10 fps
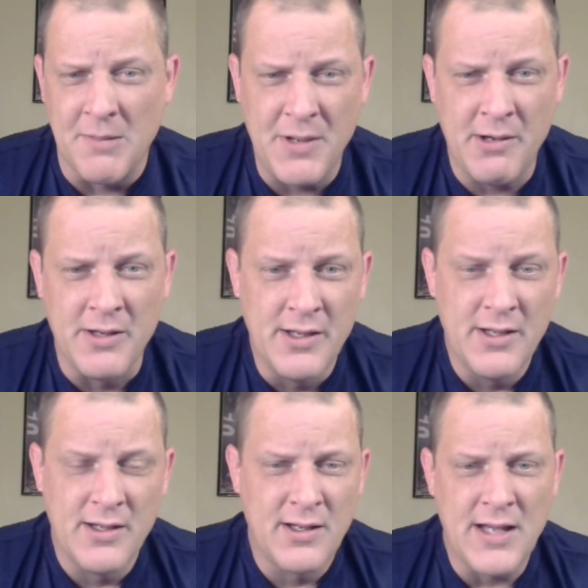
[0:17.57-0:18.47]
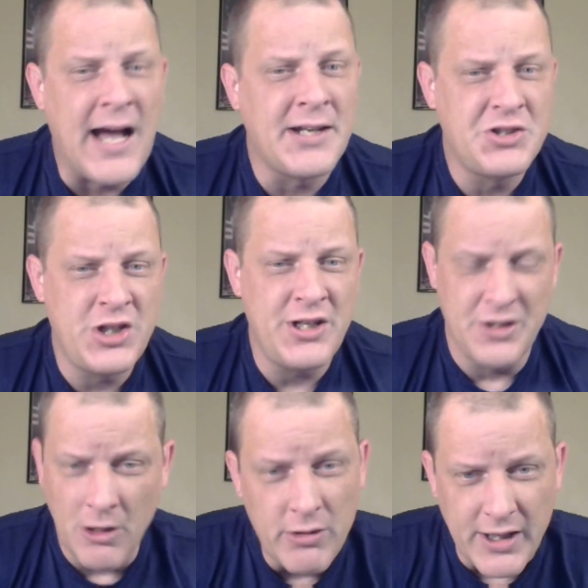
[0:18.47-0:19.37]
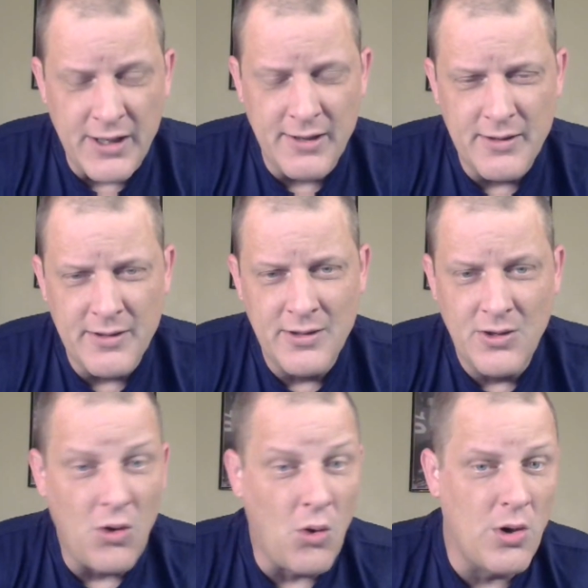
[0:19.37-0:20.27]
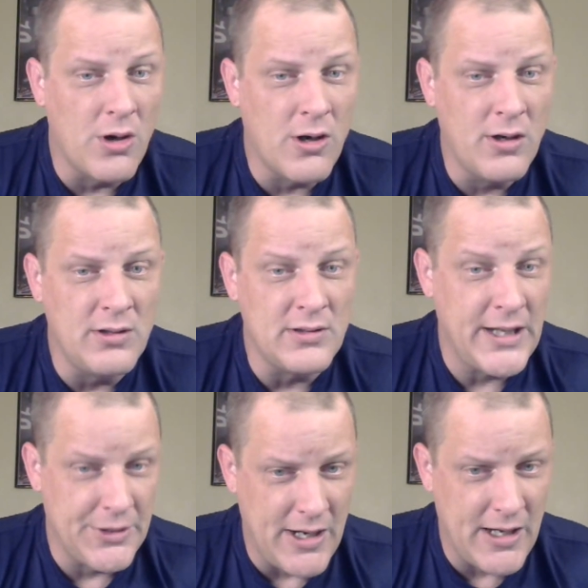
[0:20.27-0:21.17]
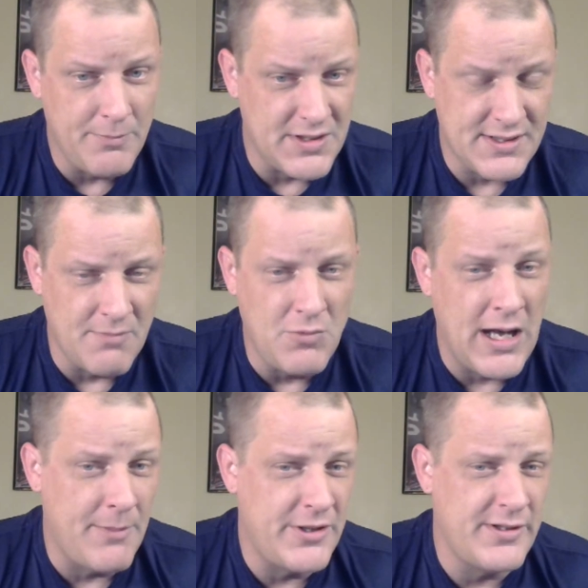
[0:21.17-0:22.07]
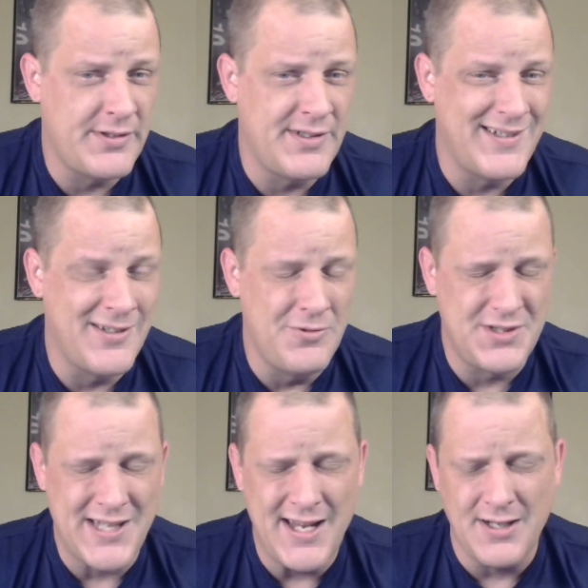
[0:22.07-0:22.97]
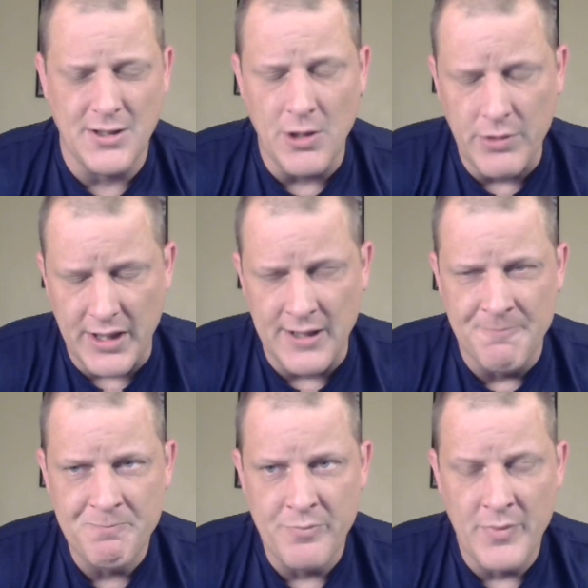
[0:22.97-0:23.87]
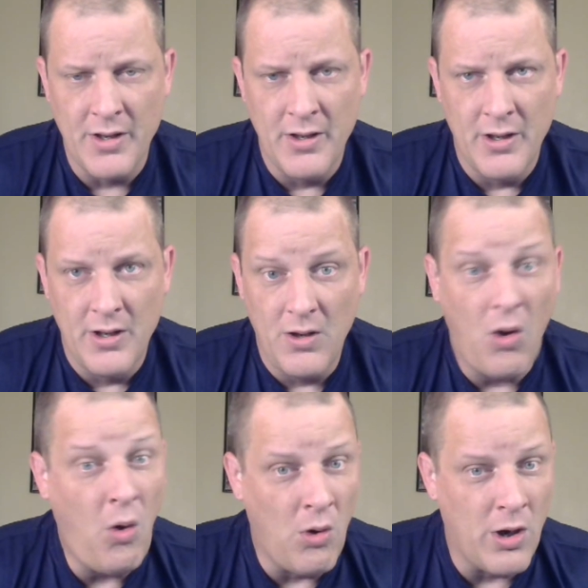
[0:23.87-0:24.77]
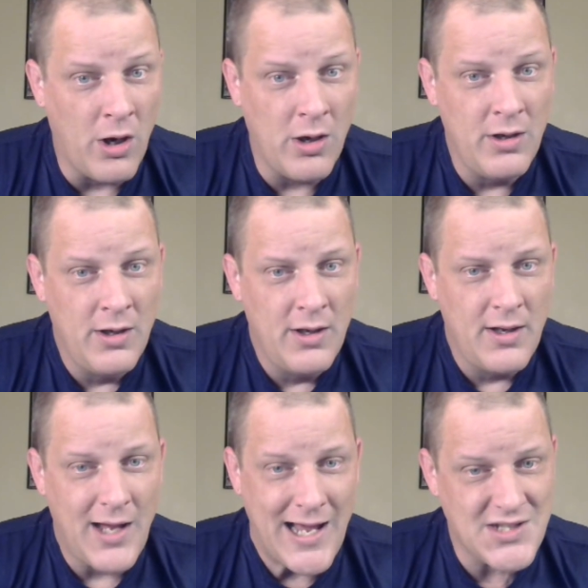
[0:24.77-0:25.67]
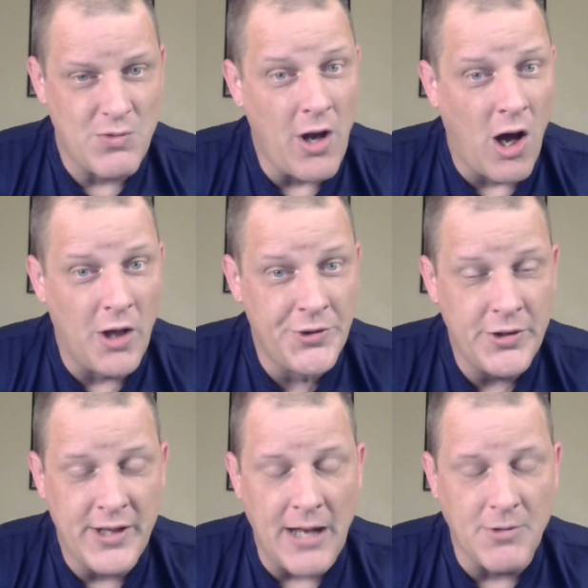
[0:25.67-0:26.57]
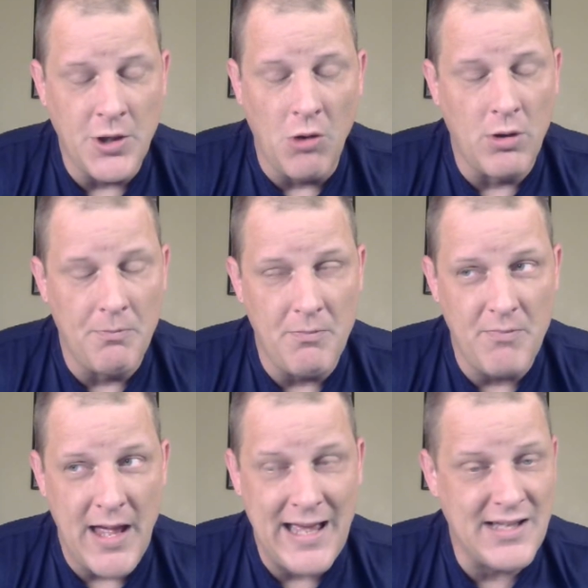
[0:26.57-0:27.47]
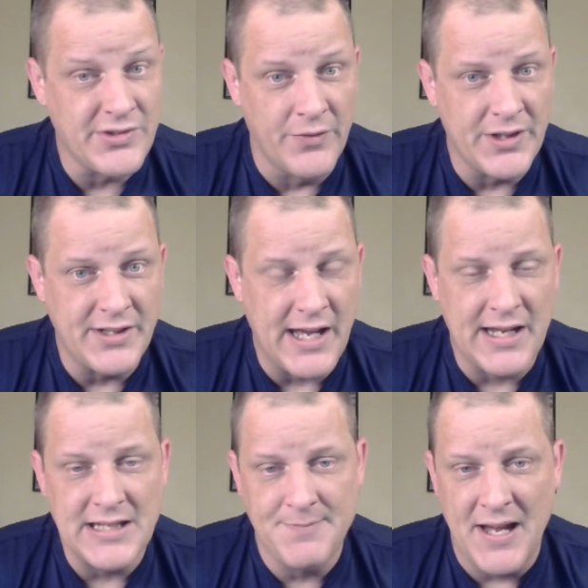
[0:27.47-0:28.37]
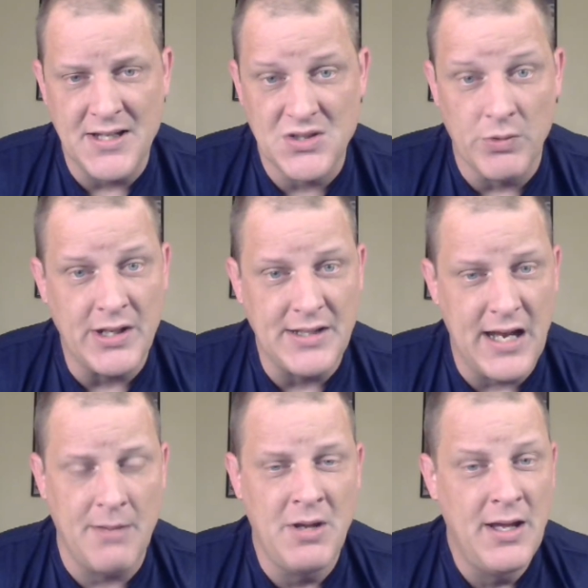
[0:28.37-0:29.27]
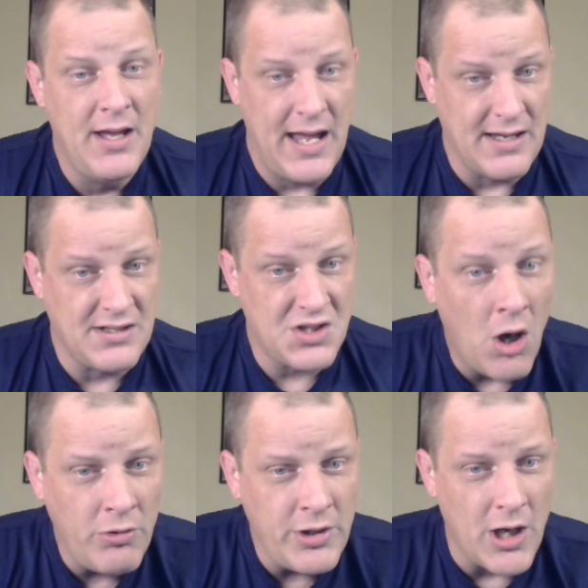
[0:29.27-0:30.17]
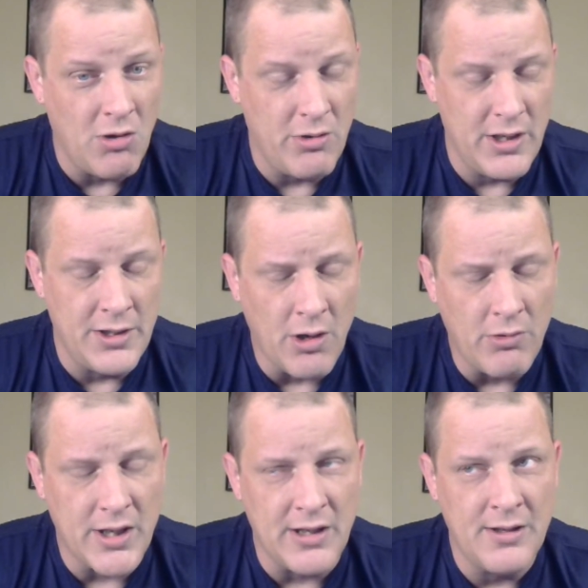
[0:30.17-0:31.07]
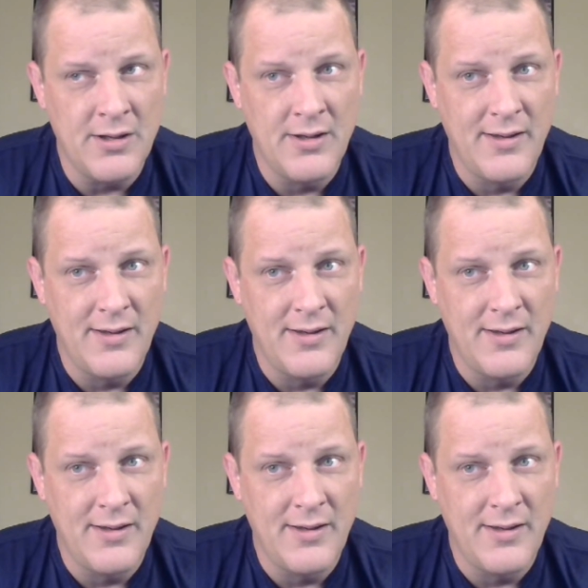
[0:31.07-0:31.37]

about Kanji Inoki, or later on Muhammad Hussein Inoki, or as we all came to know him as over the decades by his ring name, Antonio Inoki,